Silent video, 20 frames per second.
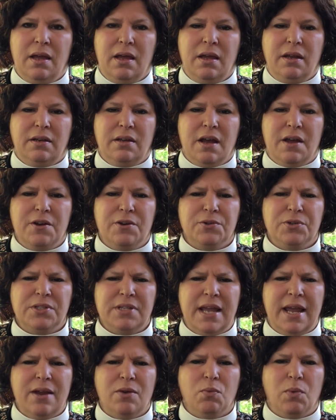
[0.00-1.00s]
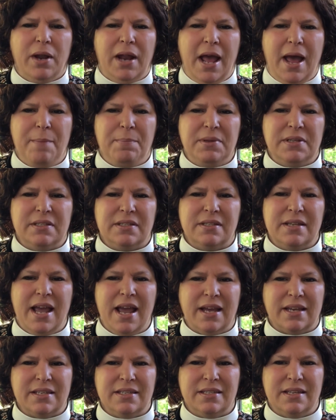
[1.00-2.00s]
To understand what happens
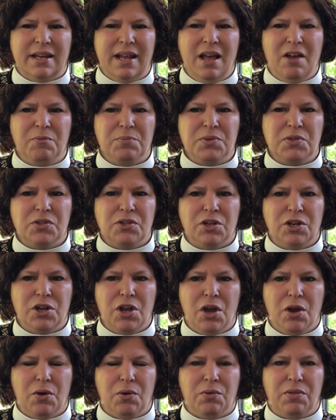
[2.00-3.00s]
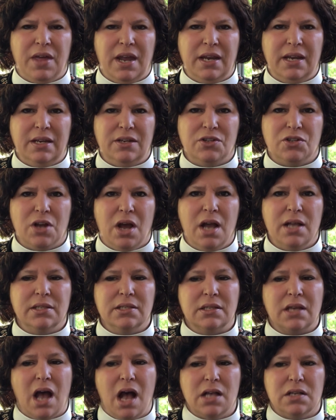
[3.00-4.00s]
next, it helps to know that in John's
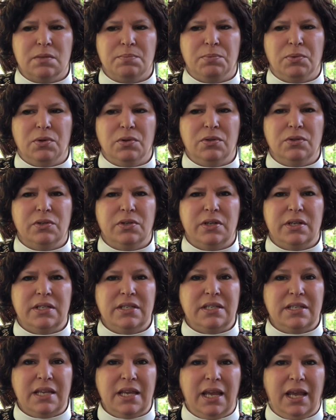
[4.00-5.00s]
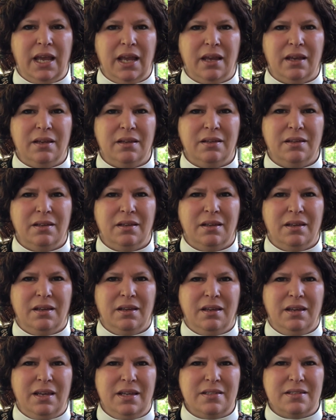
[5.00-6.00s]
gospel, seeing
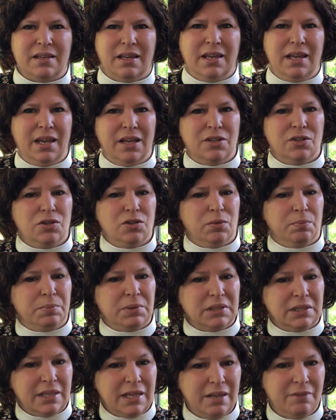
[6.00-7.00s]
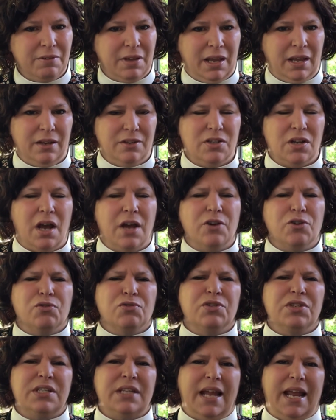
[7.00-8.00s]
is akin to believing, to
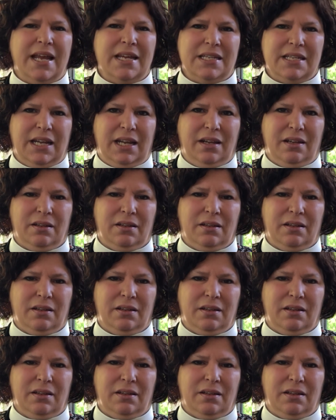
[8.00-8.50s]
understanding.